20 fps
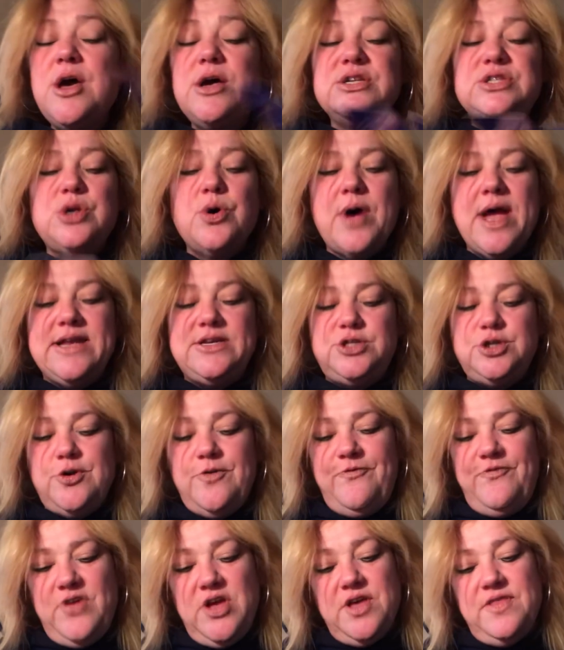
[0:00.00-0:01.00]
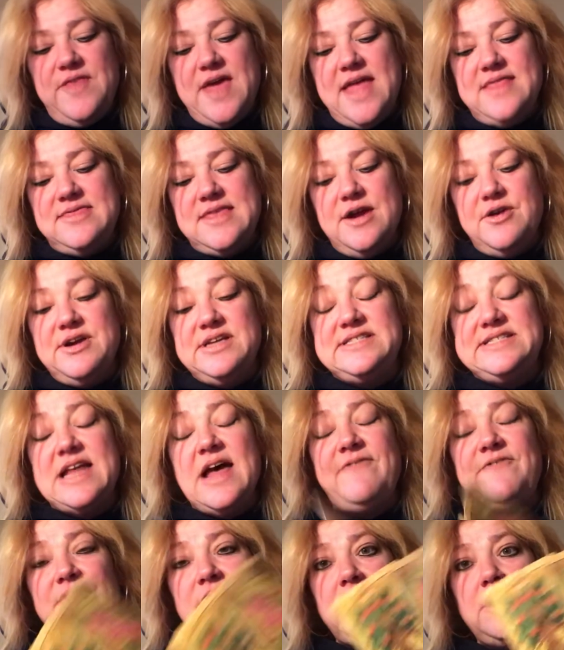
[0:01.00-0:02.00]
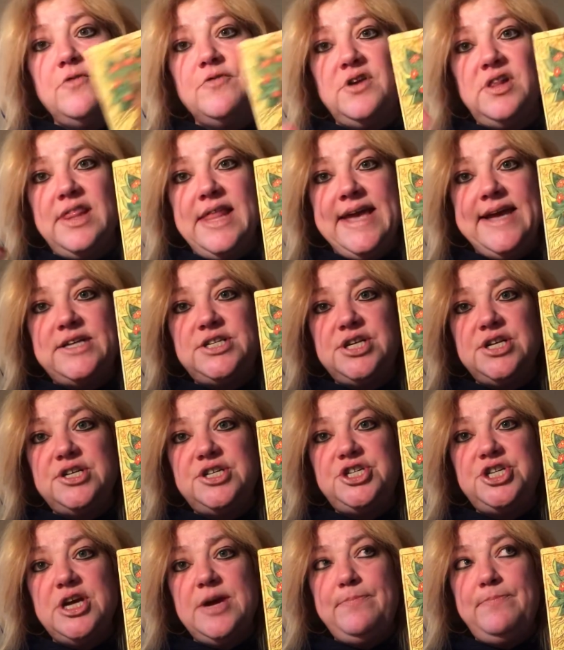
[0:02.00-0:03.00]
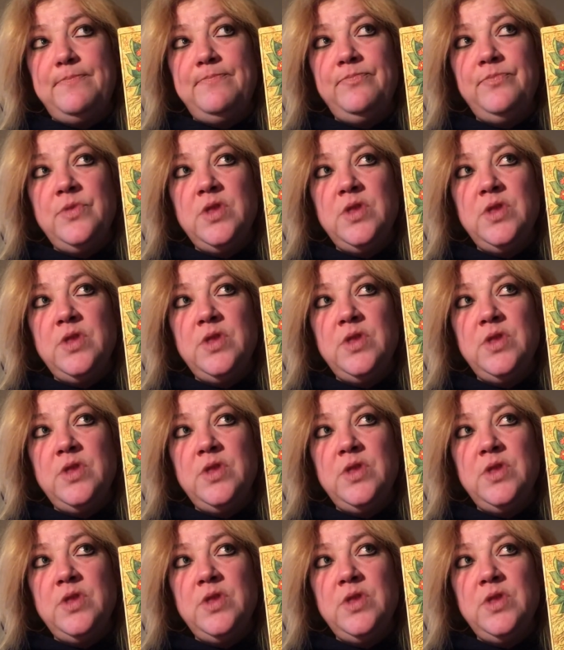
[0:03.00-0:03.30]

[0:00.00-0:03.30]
So I do feel that there is definitely a relationship.